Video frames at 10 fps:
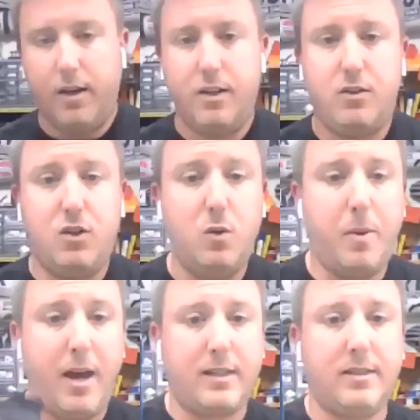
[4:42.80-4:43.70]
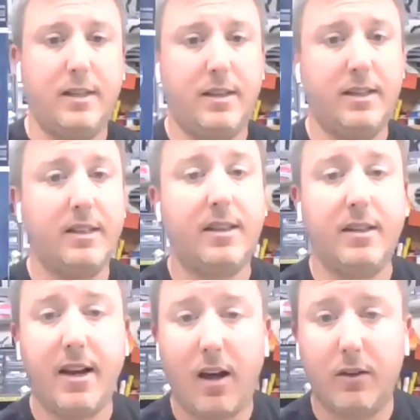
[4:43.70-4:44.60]
in two packs like this at
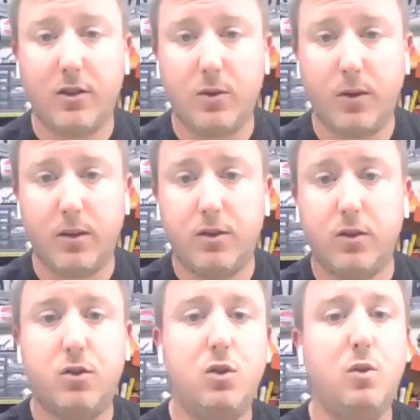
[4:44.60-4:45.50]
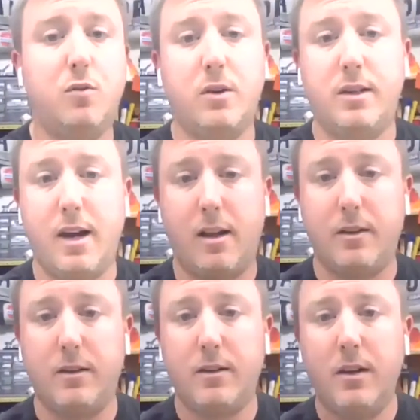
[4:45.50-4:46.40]
the dollar store. So two for a
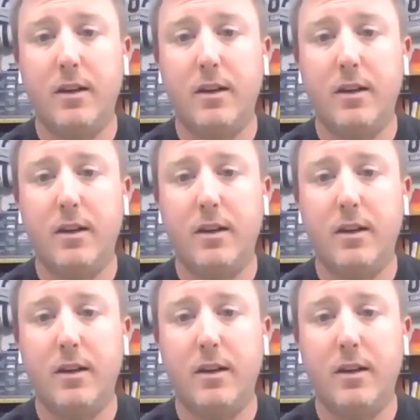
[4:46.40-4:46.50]
dollar.